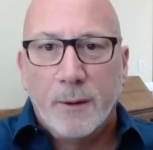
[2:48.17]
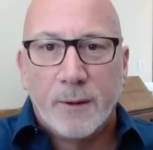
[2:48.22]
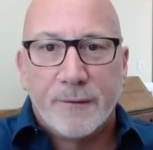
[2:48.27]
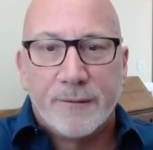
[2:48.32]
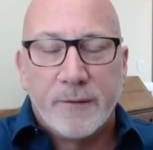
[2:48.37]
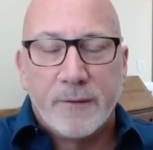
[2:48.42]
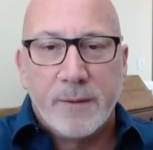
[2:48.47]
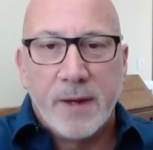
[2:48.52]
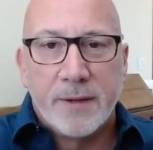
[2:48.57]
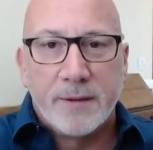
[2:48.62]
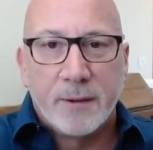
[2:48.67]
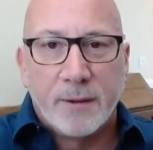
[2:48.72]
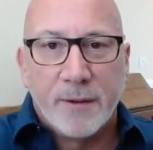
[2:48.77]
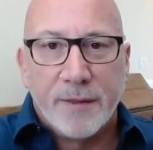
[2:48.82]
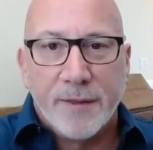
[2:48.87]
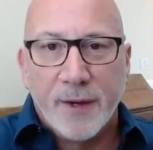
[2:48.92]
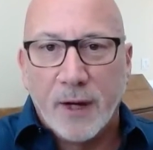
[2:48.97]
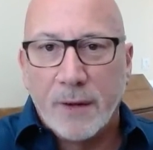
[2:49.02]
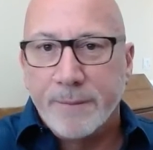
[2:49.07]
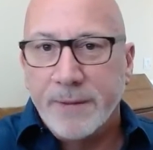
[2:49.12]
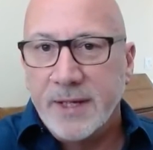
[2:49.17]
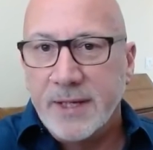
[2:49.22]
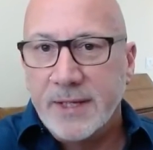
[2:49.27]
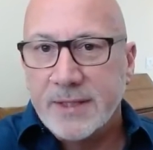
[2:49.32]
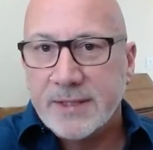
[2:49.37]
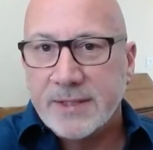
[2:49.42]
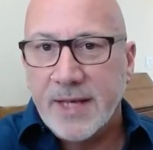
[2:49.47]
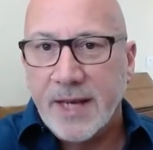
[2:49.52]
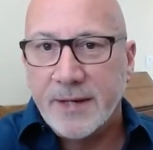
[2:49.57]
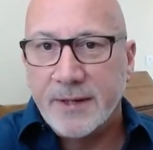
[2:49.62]
from other
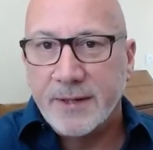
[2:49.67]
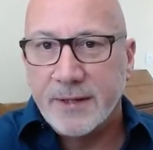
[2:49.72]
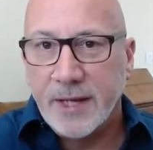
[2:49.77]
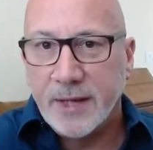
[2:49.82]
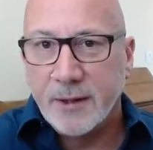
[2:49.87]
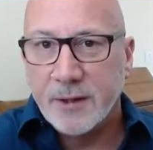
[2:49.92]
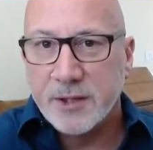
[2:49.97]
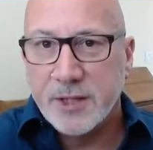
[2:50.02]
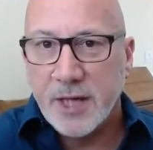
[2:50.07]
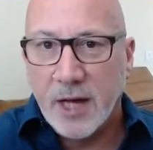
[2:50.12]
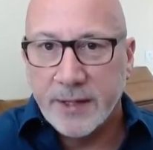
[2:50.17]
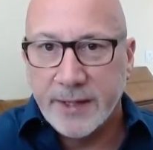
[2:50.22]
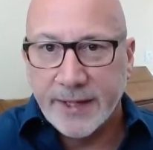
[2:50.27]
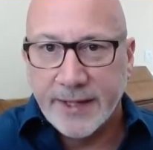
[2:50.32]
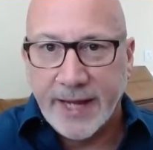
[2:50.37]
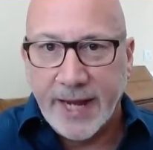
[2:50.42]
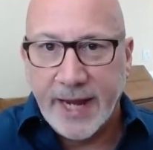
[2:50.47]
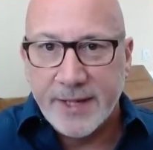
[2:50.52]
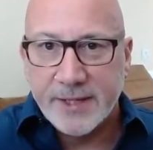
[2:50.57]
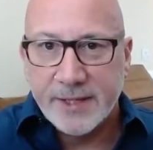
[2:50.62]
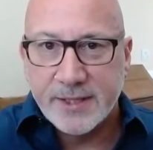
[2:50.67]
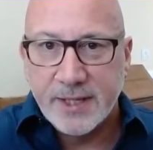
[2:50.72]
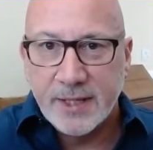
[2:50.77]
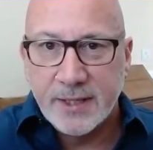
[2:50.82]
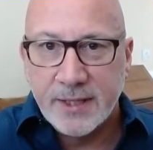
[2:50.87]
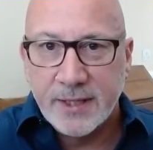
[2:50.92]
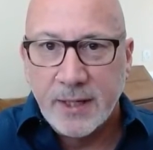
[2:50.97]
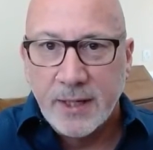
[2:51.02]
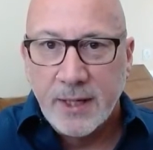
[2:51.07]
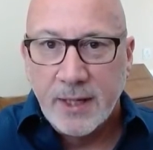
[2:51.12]
therapies that your child engages in.